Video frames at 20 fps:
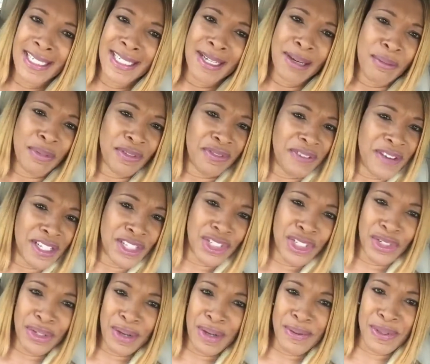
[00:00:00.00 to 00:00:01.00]

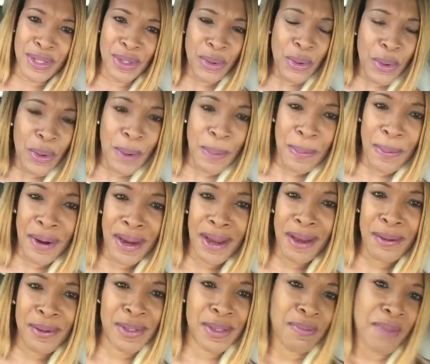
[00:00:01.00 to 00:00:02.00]
professional, I was in corporate, I
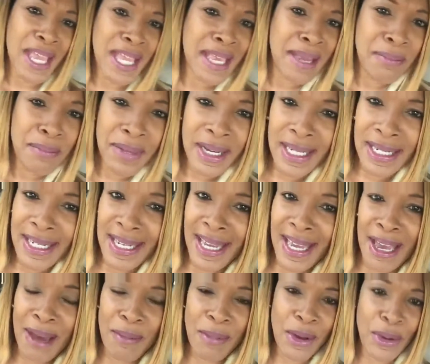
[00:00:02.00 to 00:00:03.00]
was making money, I
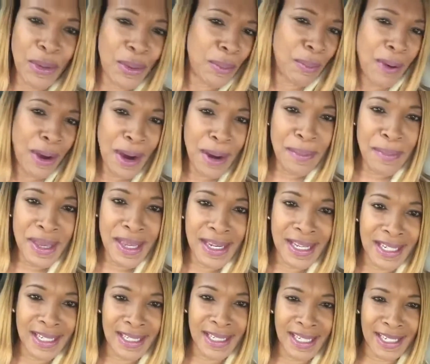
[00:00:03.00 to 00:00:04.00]
had my own
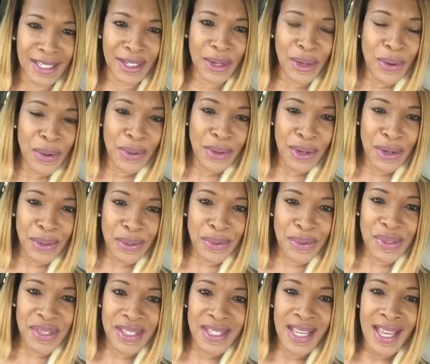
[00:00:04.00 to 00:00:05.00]
apartment in the Gold
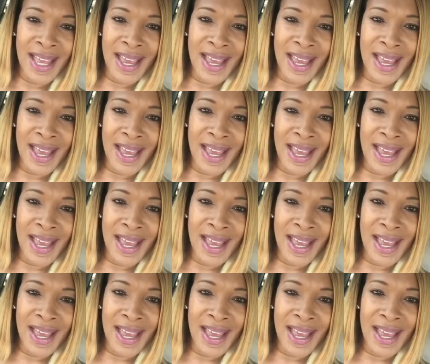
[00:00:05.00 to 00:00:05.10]
Coast.